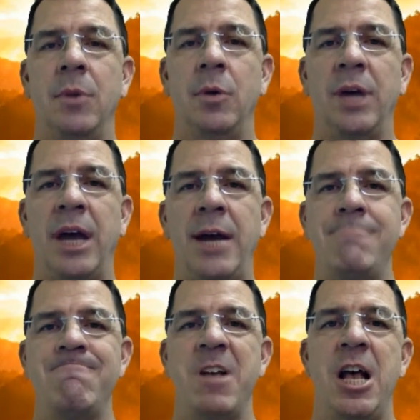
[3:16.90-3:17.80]

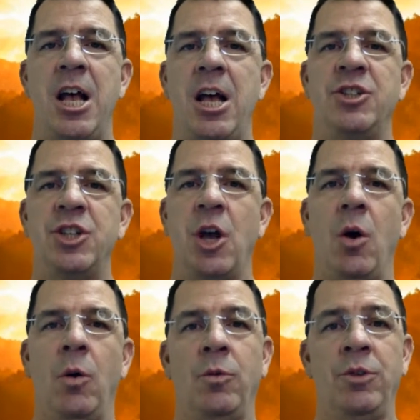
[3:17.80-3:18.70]
Okay,
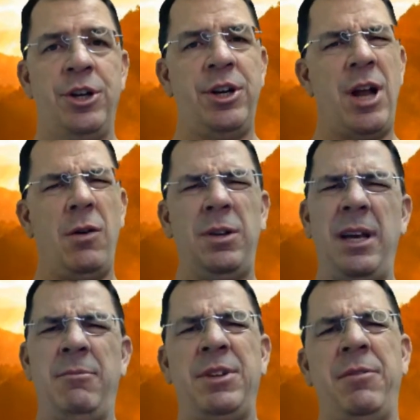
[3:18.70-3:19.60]
so
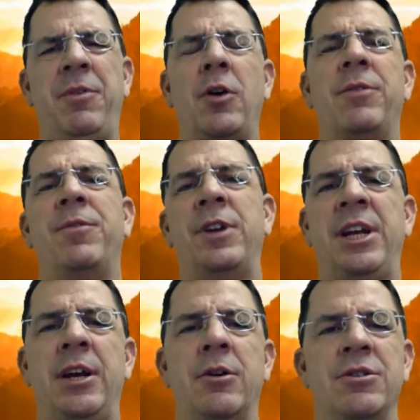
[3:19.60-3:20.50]
you've heard for
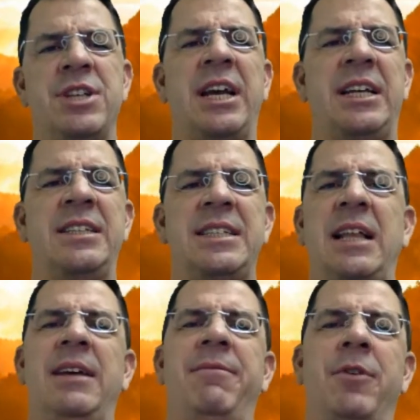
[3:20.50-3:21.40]
years, I can
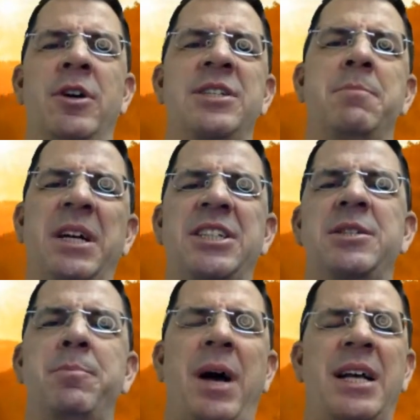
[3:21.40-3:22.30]
sell it for as much
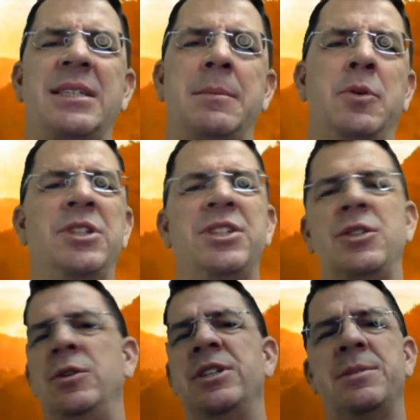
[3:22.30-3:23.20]
as possible, as
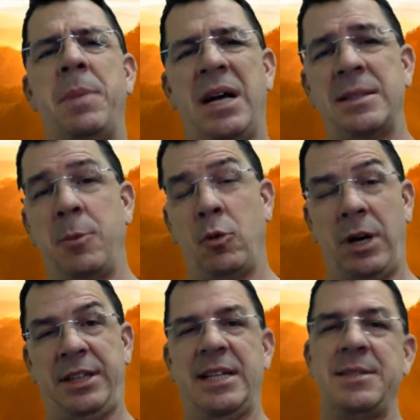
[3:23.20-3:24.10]
soon as possible,
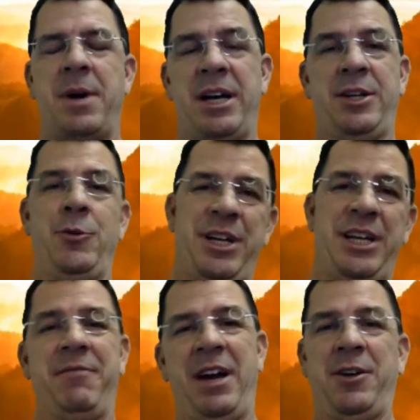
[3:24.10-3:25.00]
right? That's my
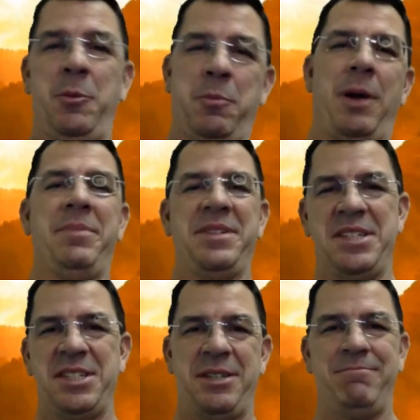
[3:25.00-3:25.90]
unique value
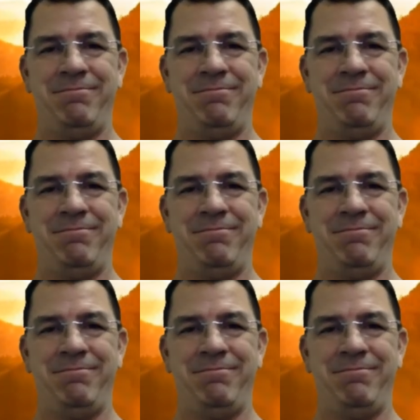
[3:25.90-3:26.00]
proposition